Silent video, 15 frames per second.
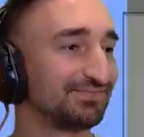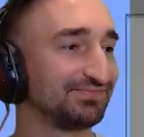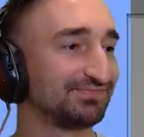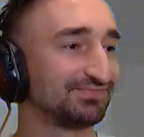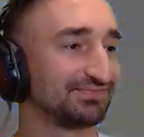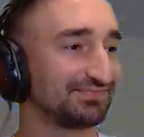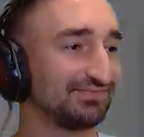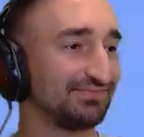
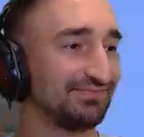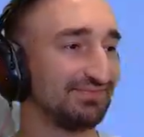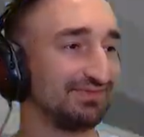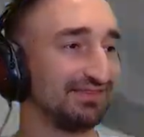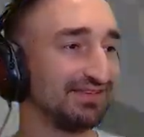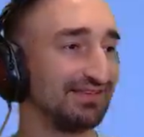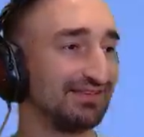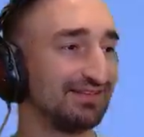
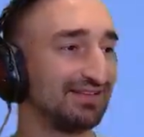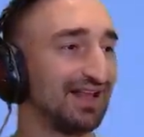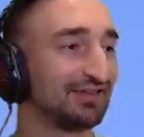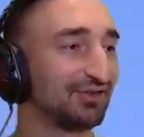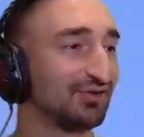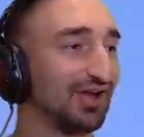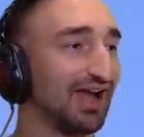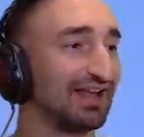No.
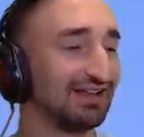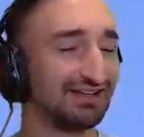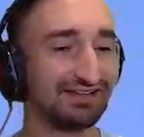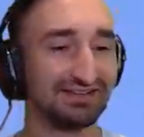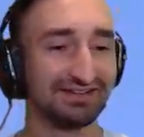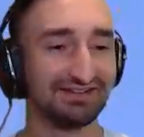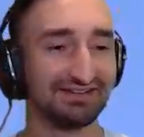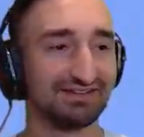That's okay. Right,
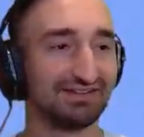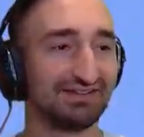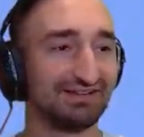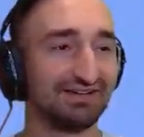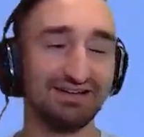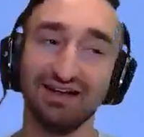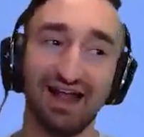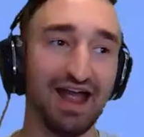that's it.
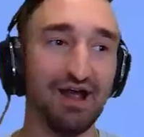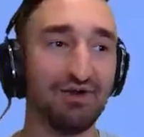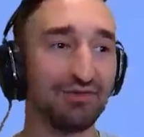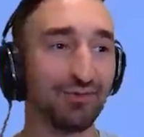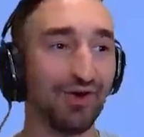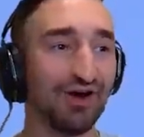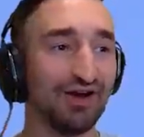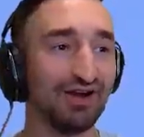Drops it was
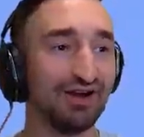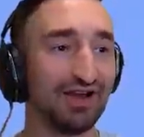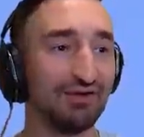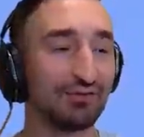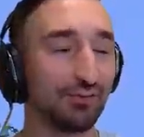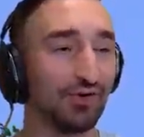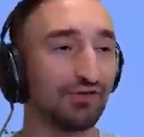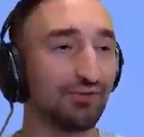worth. It
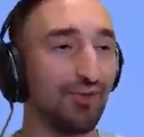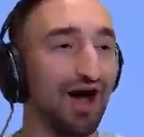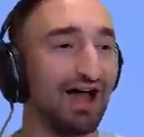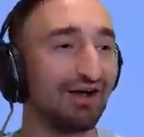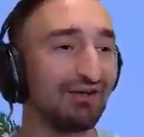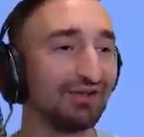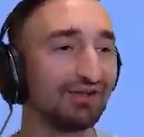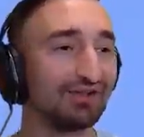was
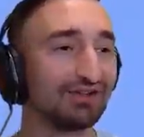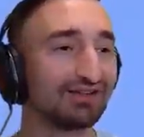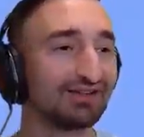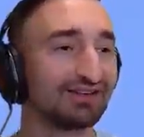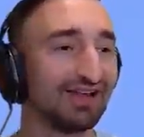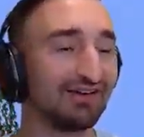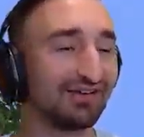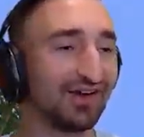worthwhile.
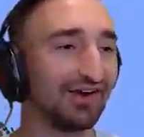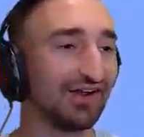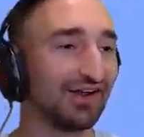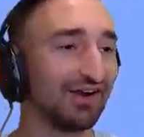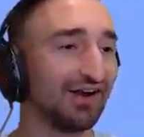Get her. Get her. Get her.